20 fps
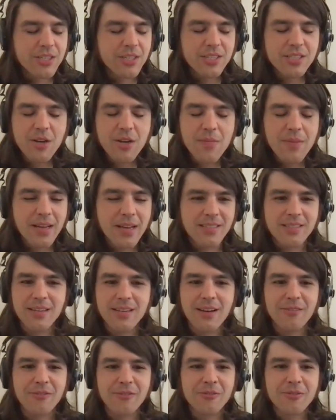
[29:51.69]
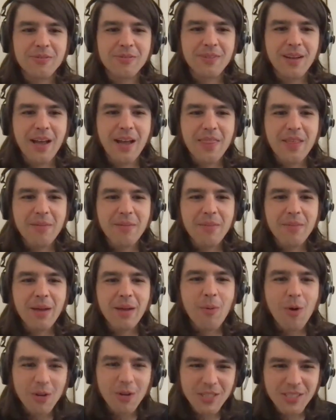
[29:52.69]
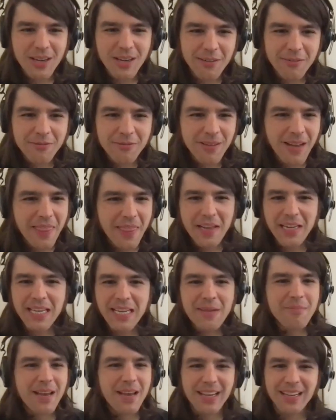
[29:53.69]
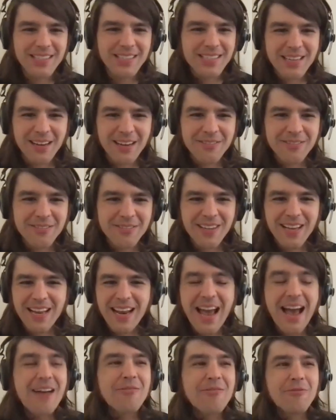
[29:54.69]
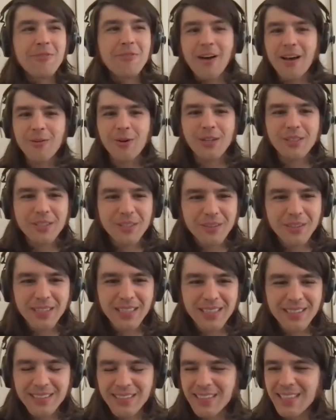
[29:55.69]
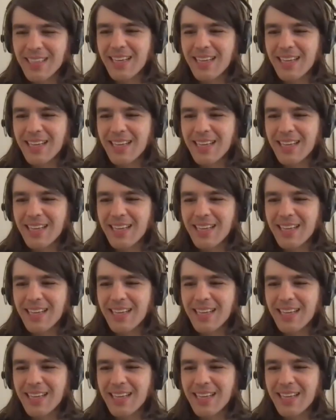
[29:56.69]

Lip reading: just go make stuff, and then make more stuff, and then keep making stuff, and have fun while doing it.